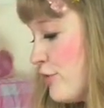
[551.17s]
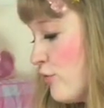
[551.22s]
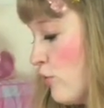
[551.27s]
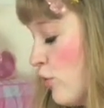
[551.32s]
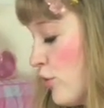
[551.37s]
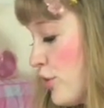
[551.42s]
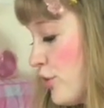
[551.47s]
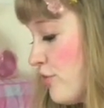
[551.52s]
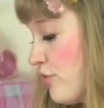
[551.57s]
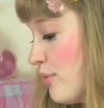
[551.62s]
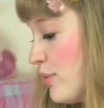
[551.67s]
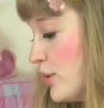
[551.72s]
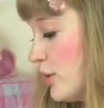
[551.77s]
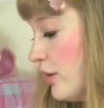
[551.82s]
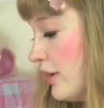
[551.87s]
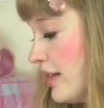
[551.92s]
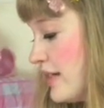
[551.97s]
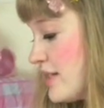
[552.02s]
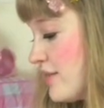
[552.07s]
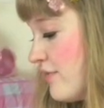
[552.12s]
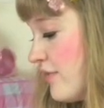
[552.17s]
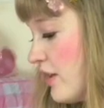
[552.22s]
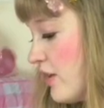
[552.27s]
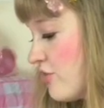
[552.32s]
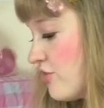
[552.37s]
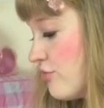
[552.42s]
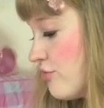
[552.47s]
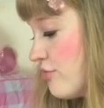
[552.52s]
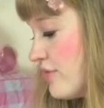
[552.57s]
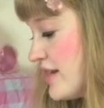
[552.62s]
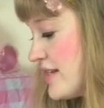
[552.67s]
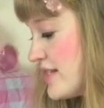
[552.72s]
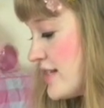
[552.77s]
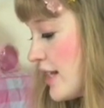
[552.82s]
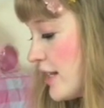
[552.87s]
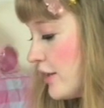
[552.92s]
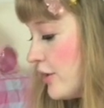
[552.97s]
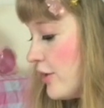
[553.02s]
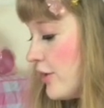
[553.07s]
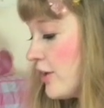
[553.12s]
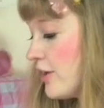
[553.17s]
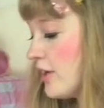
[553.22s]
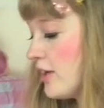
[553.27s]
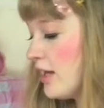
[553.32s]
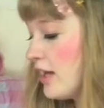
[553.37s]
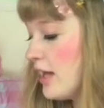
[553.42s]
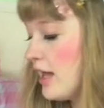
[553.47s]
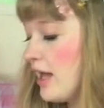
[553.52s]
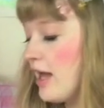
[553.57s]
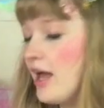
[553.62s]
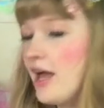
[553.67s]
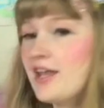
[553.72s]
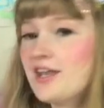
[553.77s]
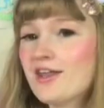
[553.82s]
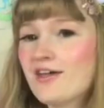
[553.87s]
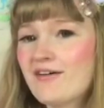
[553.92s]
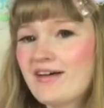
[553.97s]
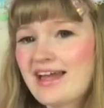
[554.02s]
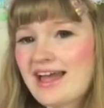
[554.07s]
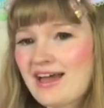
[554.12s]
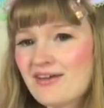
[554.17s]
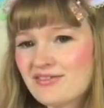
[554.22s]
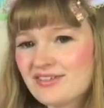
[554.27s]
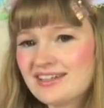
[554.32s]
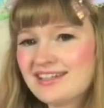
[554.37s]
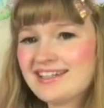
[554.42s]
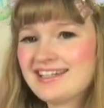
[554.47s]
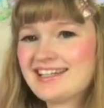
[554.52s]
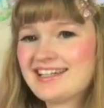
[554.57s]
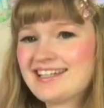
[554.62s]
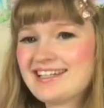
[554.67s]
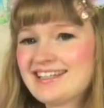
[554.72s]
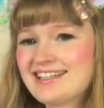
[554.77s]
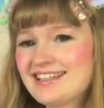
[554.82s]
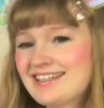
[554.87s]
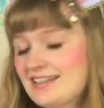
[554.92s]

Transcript: You've ordered from a Lolita fashion reseller. No, I haven't.